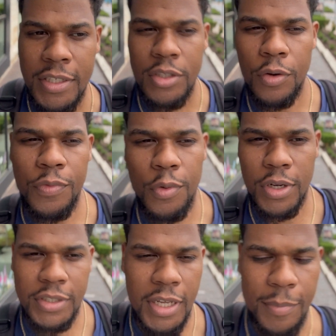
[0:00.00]
So
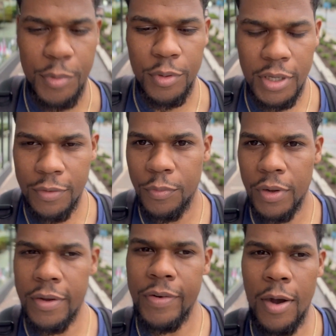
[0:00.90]
for example,
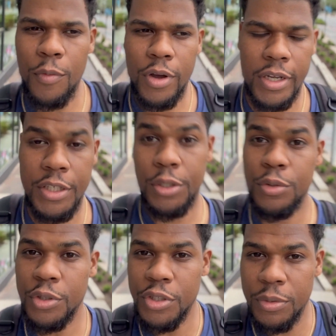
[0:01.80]
if I want a
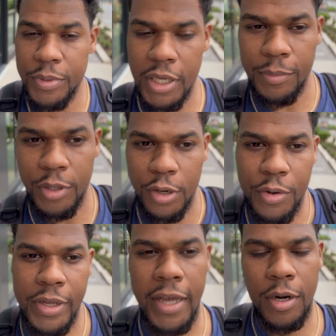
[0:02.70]
user to be able to
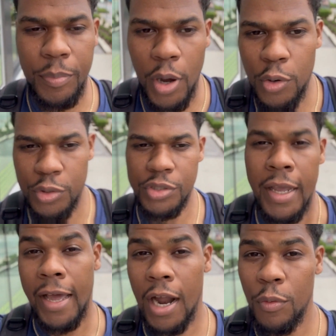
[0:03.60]
create a
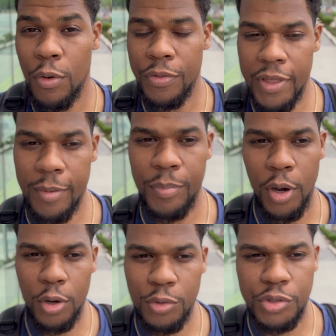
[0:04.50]
post and I want that
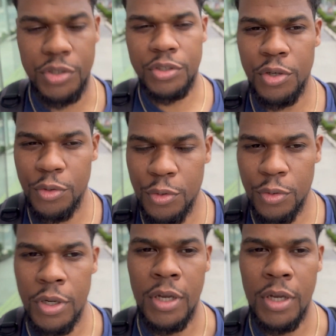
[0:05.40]
post to